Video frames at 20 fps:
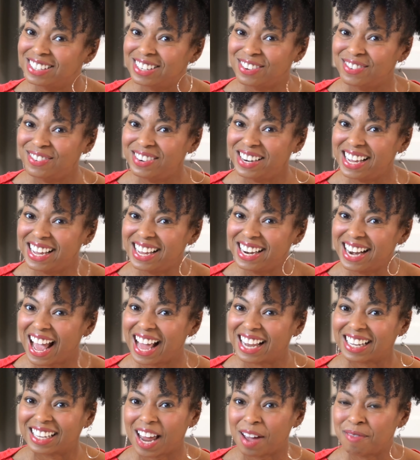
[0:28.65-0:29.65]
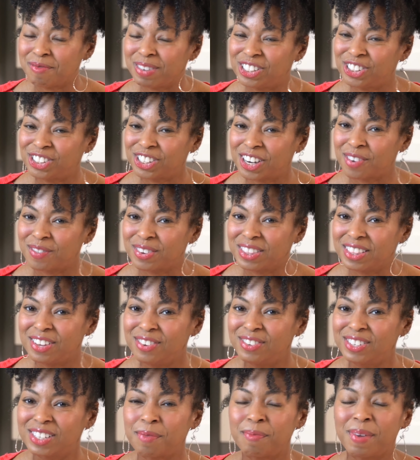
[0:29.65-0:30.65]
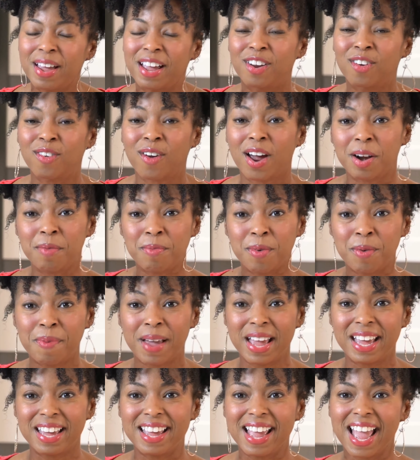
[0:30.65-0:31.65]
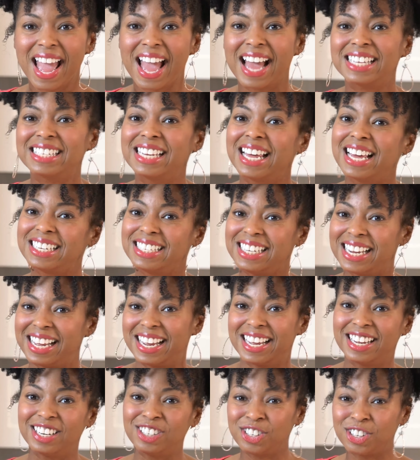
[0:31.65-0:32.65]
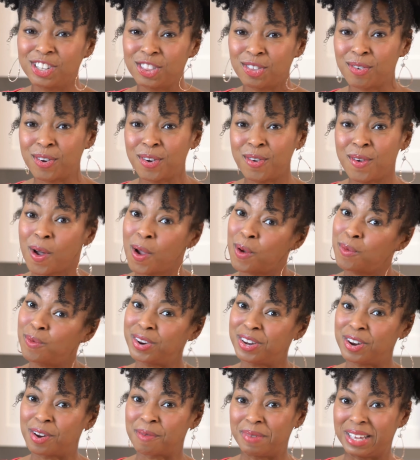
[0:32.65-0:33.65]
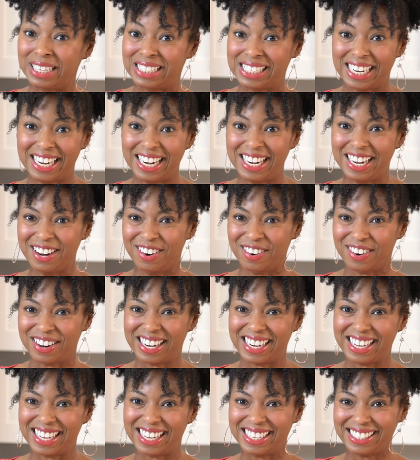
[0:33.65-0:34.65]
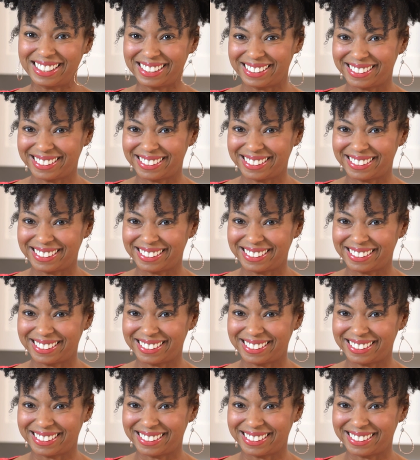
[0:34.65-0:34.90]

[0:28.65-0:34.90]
tune in and let me share with you some incredible baking hacks to get you through when you're missing an ingredient.